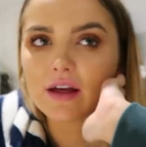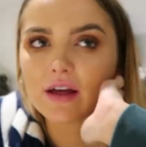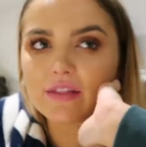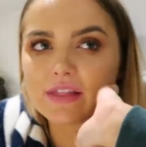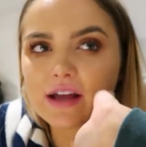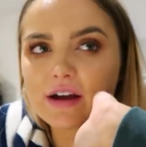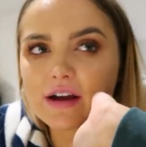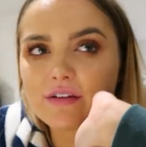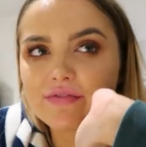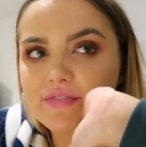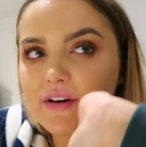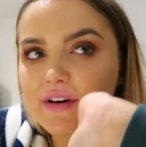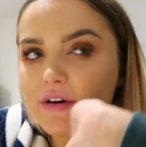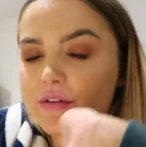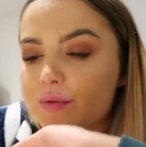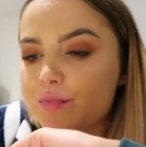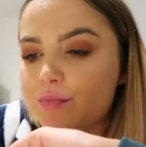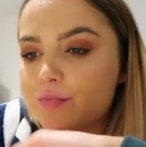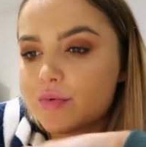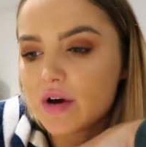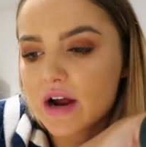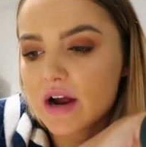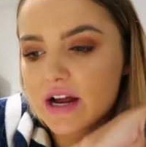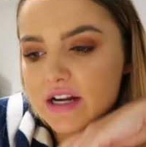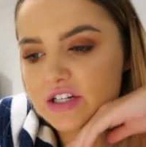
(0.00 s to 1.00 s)
I think I felt the
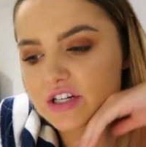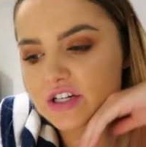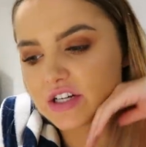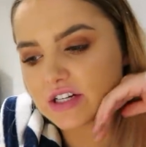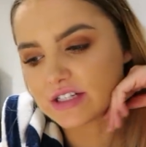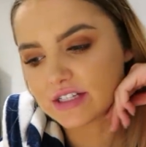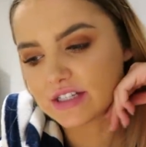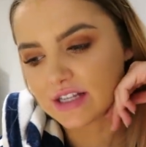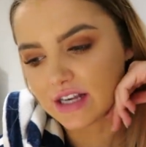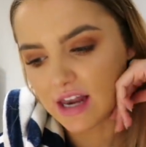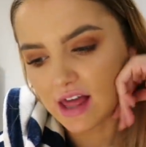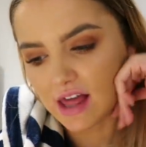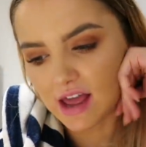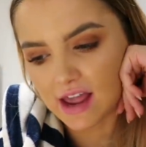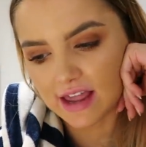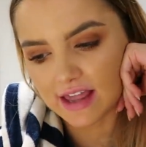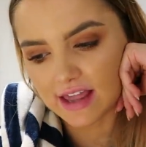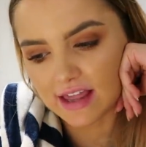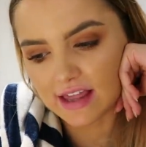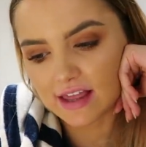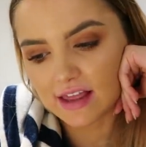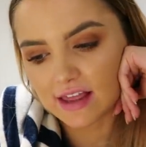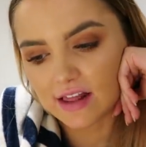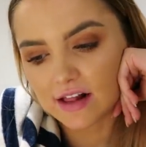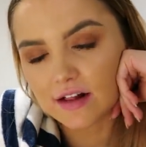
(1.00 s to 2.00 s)
pressure to
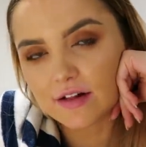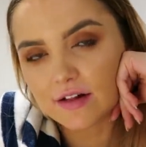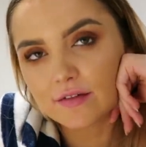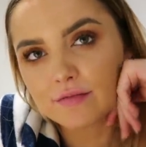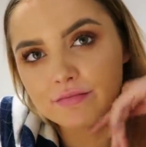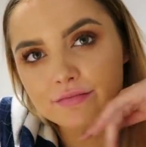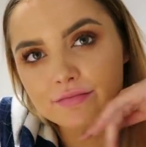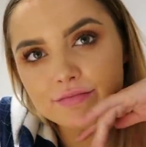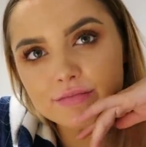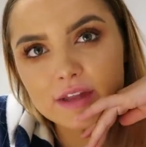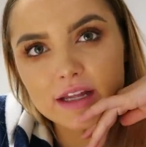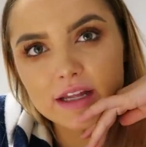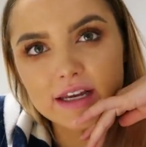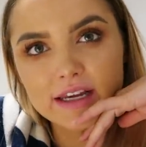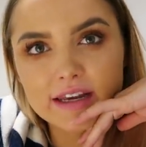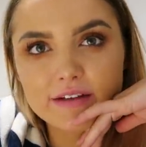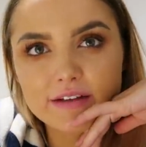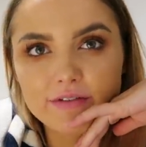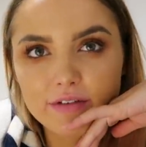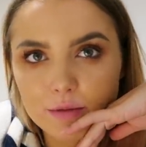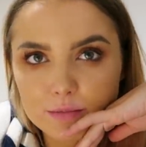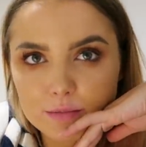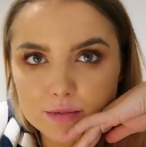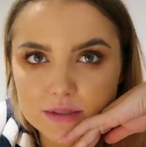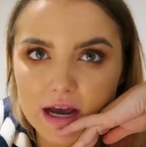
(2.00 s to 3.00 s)
like
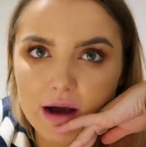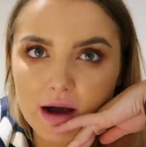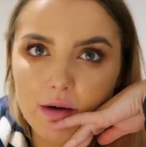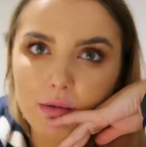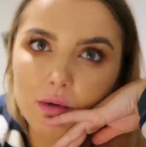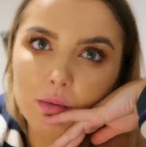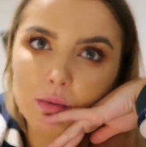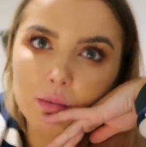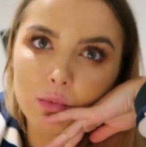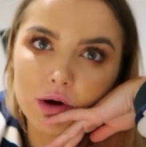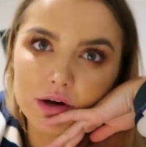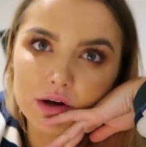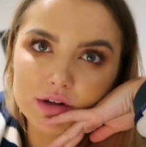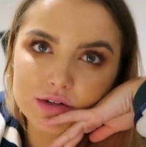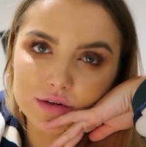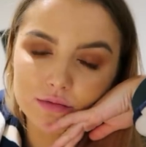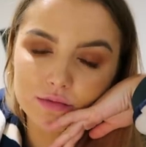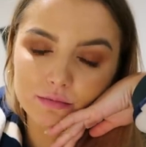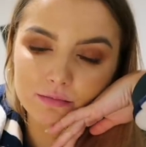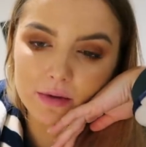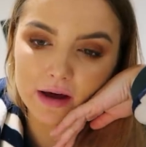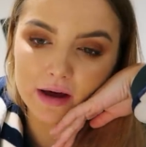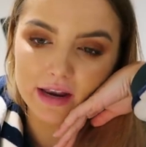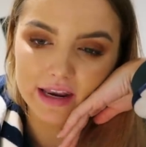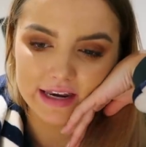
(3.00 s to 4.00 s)
live up to how it was
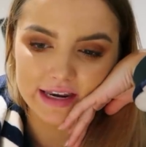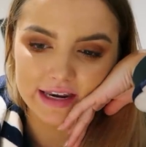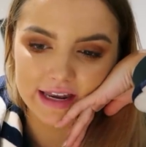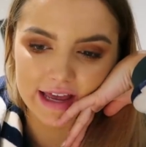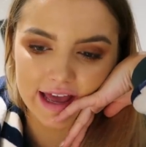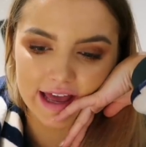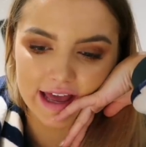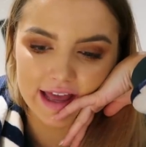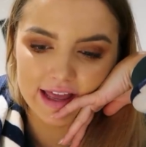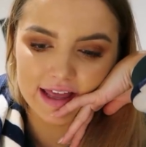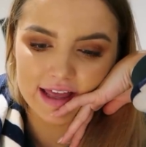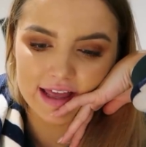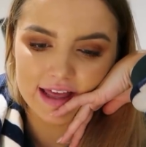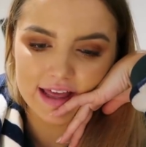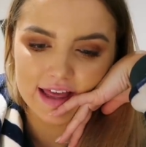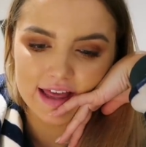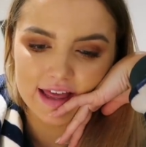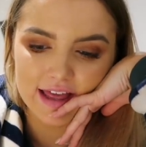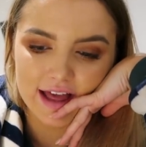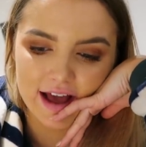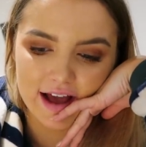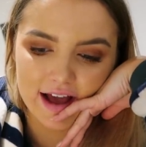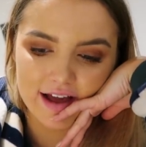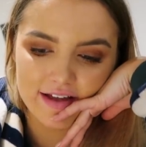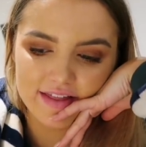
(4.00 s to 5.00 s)
on Monday,
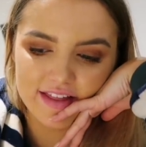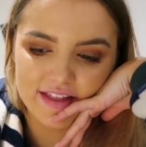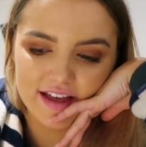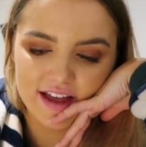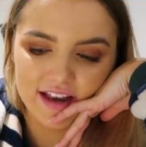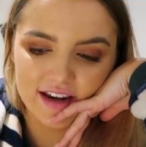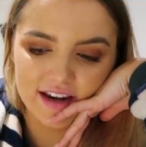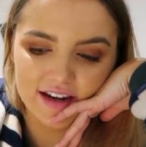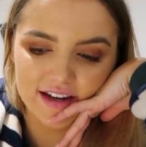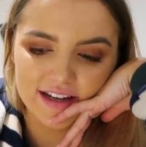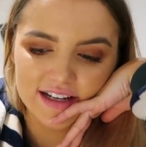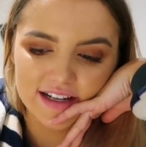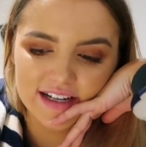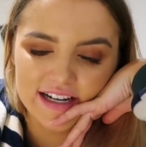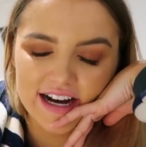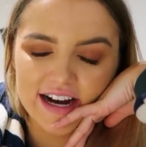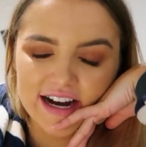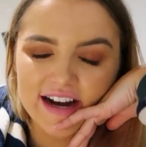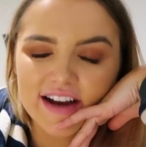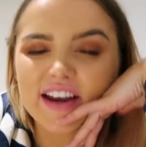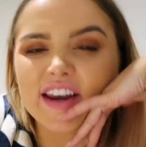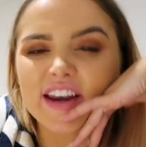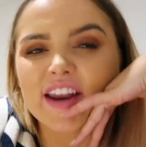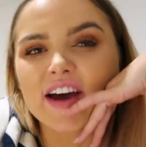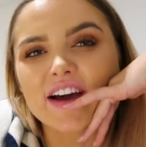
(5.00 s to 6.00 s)
and then
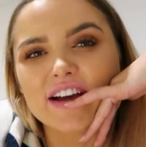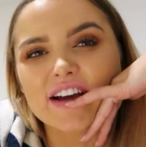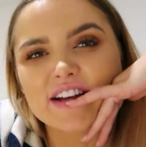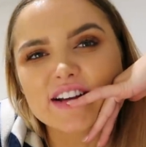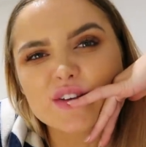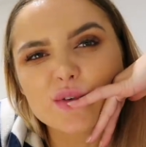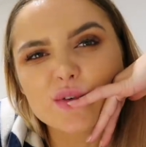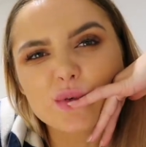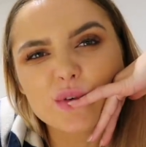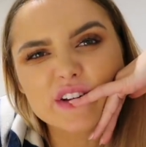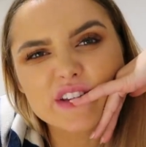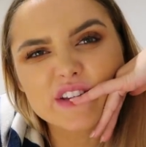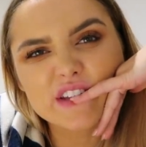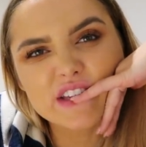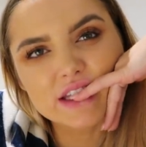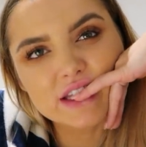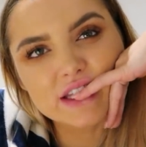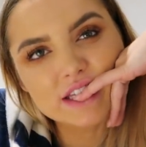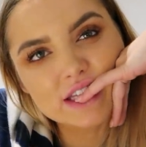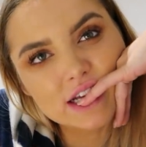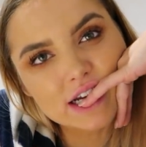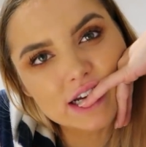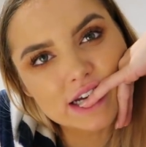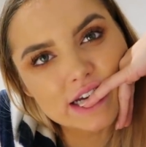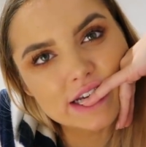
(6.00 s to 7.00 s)
I don't know, it just wasn't
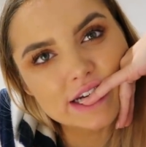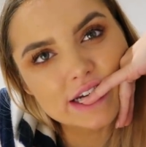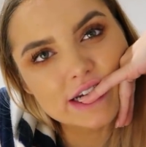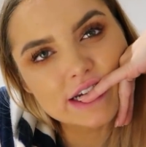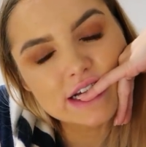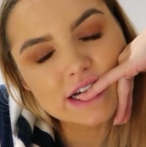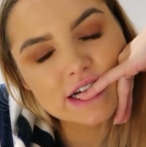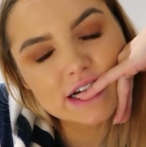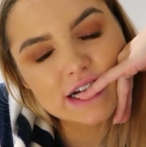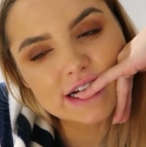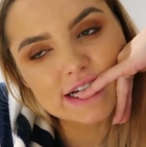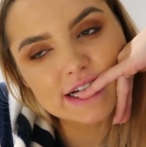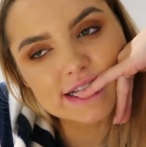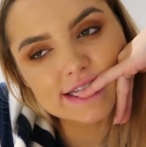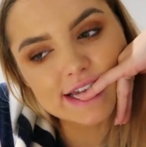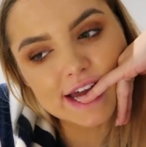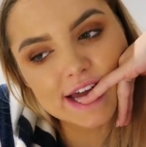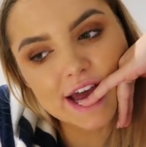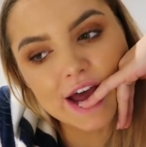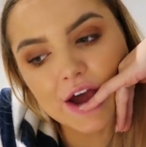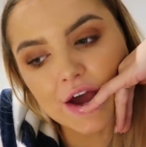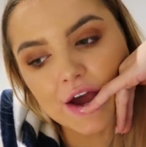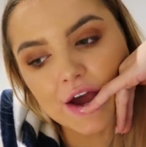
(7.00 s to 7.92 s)
as good as I